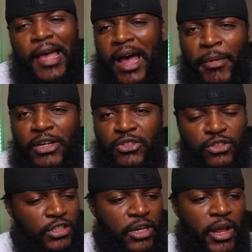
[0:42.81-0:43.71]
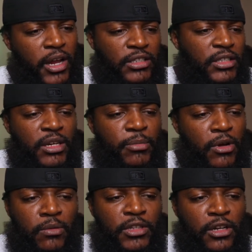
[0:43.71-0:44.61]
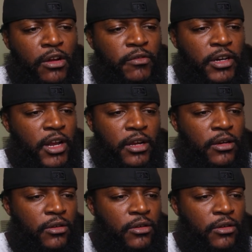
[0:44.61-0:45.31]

I might as well just go ahead and just keep on with the Nova today.